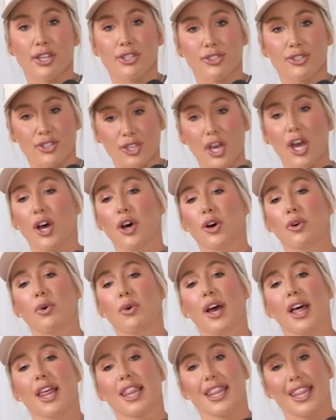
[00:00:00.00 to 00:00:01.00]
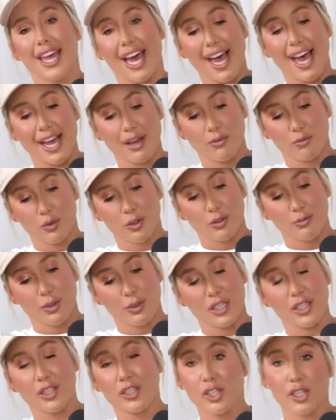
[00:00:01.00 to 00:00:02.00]
So that will
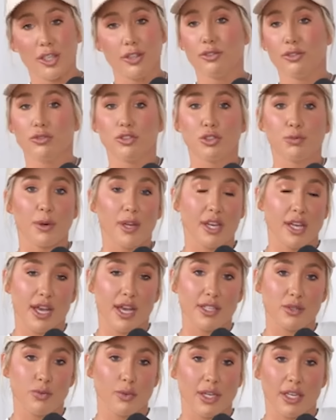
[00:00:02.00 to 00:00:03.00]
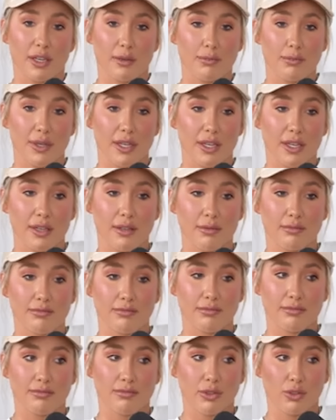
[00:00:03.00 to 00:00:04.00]
be huge because we could be
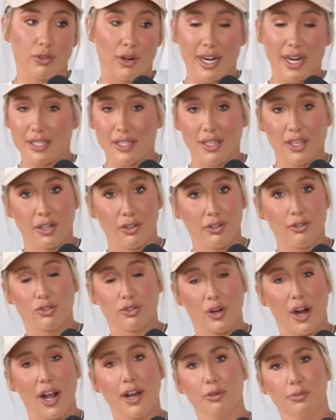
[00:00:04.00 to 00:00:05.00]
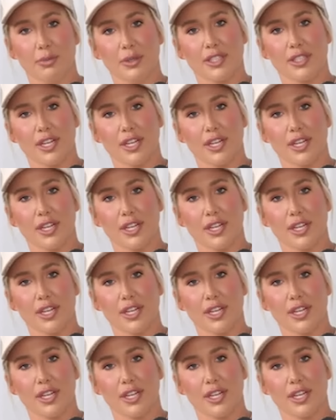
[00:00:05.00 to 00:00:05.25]
granted a new trial